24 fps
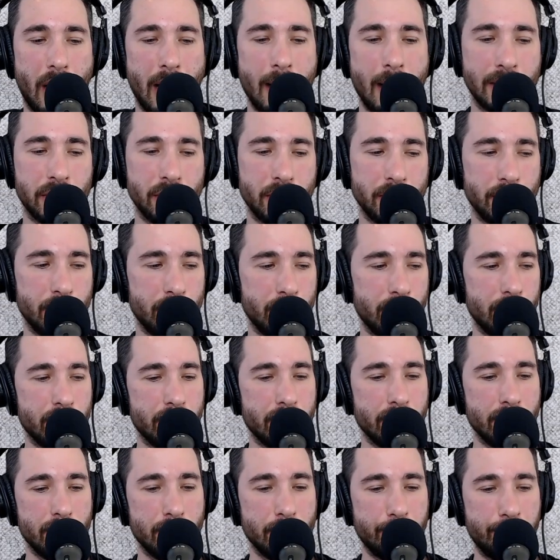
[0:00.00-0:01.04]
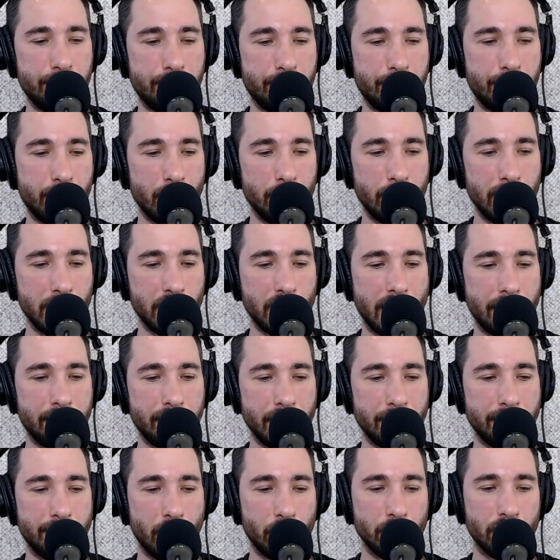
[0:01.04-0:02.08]
I imagine you didn't
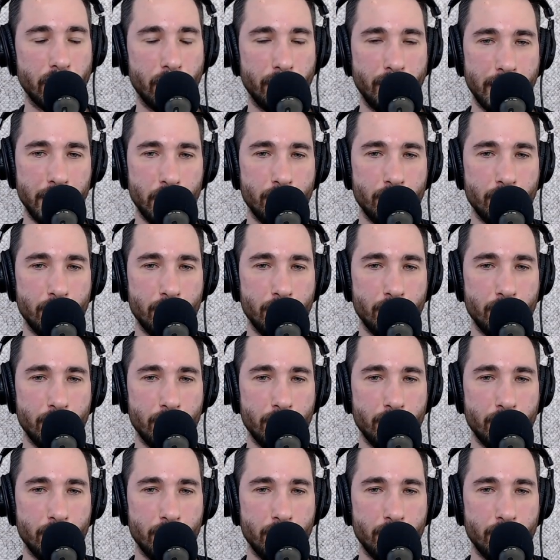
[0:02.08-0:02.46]
publish every photo